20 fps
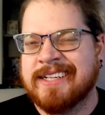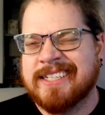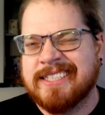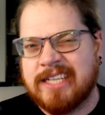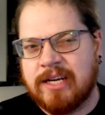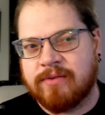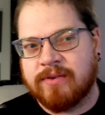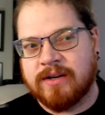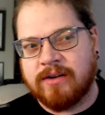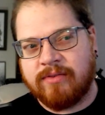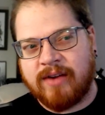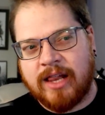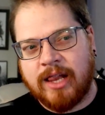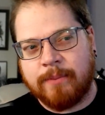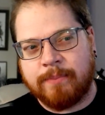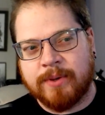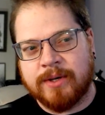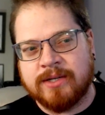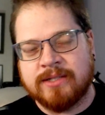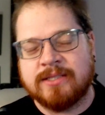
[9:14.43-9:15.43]
different
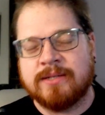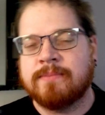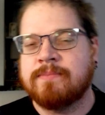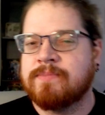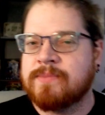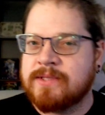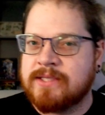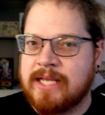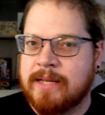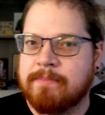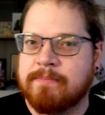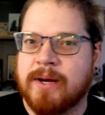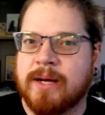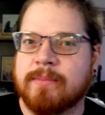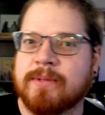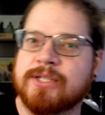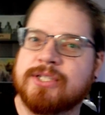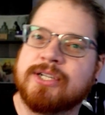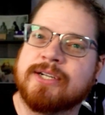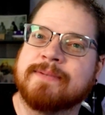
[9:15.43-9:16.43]
developers, same
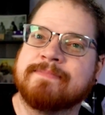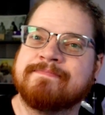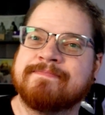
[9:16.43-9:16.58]
publisher?